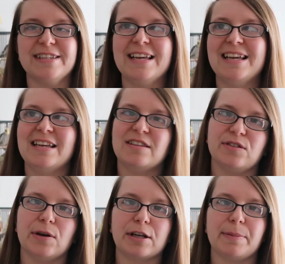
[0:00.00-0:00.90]
it's
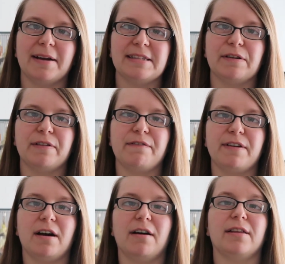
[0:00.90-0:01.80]
not going to be ideal for their
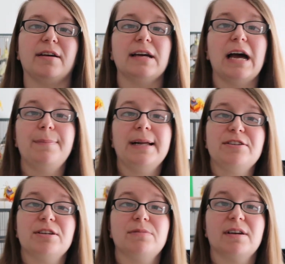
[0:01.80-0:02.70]
feet either. Our
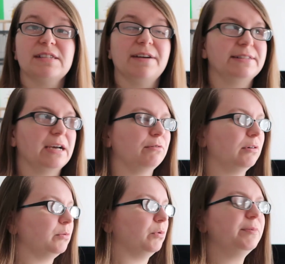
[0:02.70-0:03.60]
play gym does have a dowel
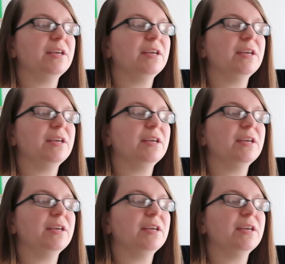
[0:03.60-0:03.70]
rod, whoops,